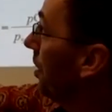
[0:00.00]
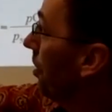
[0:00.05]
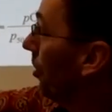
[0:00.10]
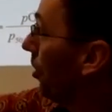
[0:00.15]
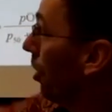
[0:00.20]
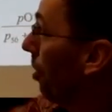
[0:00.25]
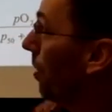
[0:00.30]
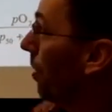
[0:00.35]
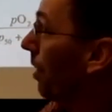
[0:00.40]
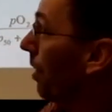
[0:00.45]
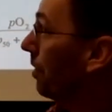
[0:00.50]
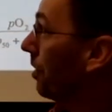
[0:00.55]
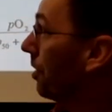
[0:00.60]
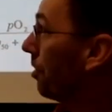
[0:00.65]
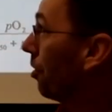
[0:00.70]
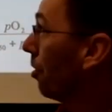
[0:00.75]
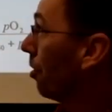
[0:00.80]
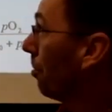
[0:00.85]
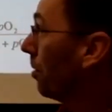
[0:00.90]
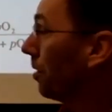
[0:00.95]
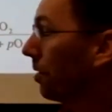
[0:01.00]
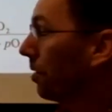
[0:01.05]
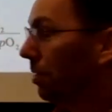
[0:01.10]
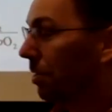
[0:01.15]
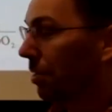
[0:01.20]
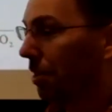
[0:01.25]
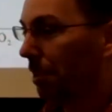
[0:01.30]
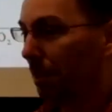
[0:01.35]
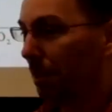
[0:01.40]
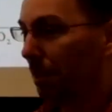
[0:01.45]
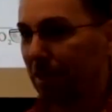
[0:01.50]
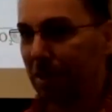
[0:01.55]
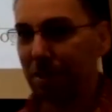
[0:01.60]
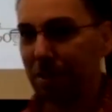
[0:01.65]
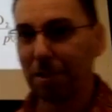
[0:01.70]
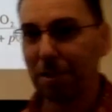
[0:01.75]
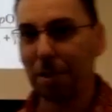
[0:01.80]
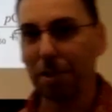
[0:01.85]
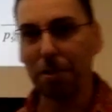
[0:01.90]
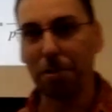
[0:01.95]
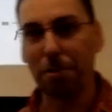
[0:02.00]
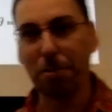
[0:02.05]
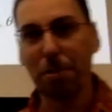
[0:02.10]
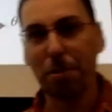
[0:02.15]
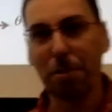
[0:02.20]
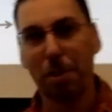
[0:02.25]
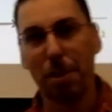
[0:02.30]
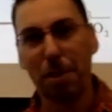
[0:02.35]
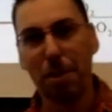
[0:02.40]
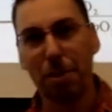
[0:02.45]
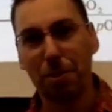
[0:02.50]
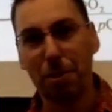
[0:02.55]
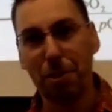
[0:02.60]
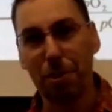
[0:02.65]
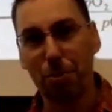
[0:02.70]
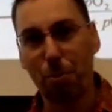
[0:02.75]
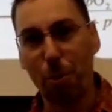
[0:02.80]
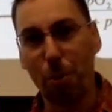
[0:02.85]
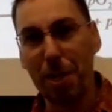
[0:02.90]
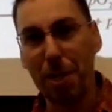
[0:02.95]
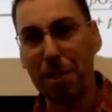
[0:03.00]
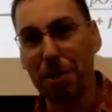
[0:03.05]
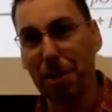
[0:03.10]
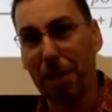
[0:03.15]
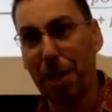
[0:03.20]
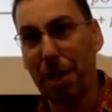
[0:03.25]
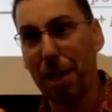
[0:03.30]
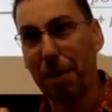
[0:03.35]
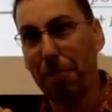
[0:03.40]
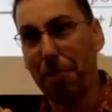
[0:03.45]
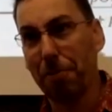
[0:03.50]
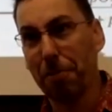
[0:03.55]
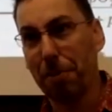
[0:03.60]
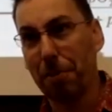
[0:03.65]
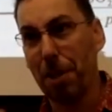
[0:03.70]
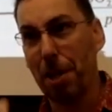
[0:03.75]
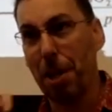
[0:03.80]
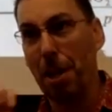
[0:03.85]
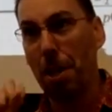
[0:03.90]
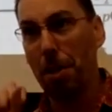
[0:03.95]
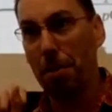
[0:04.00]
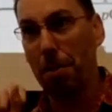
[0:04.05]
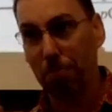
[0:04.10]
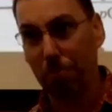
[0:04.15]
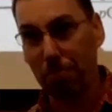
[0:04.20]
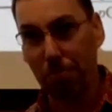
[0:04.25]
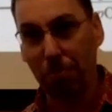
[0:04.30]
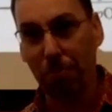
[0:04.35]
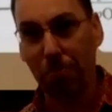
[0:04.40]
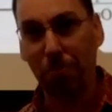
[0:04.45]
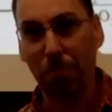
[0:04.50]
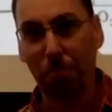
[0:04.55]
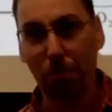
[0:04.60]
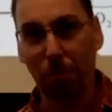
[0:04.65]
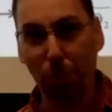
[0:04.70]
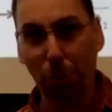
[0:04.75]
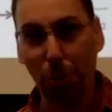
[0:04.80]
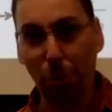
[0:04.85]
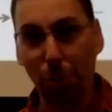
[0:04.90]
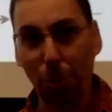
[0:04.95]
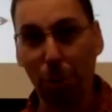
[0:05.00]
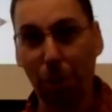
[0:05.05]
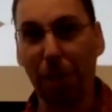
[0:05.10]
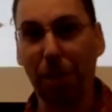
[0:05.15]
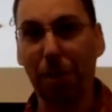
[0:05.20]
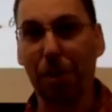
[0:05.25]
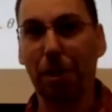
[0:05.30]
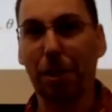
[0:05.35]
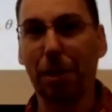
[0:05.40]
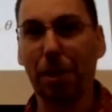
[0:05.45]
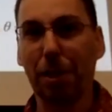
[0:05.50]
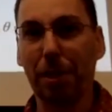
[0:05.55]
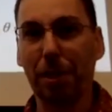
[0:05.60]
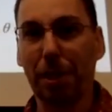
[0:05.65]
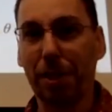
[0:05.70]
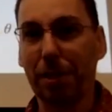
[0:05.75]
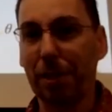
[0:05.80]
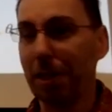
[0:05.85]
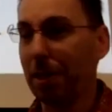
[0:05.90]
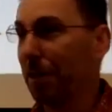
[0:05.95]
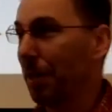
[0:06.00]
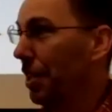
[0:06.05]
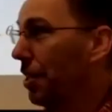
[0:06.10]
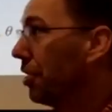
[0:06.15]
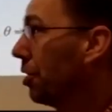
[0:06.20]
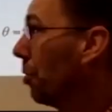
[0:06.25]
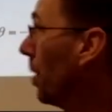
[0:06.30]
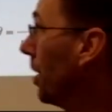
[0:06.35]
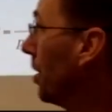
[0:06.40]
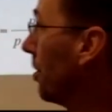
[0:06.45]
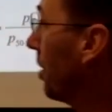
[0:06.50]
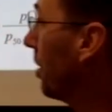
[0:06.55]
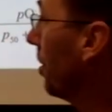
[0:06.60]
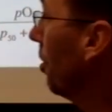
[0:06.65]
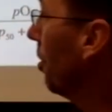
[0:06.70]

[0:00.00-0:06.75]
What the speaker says: and our carboxy terminus. So just ways to kind of look at that. So we can say,